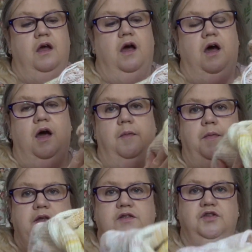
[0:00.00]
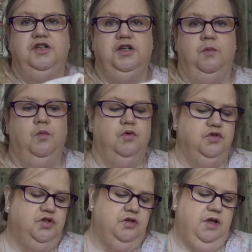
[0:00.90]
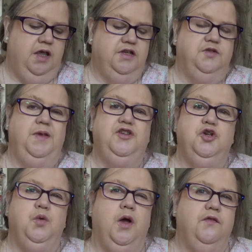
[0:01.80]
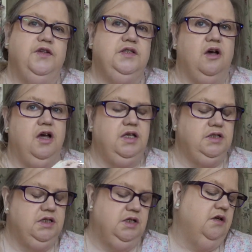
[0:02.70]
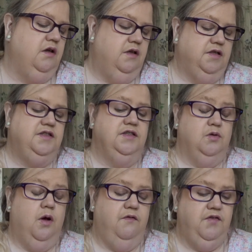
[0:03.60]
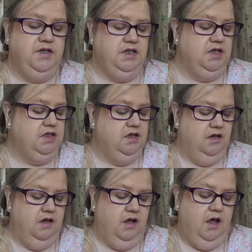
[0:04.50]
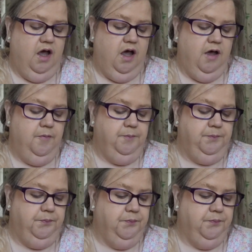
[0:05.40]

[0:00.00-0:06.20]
as long as you don't want it to be too oversized. This is quite fitted, and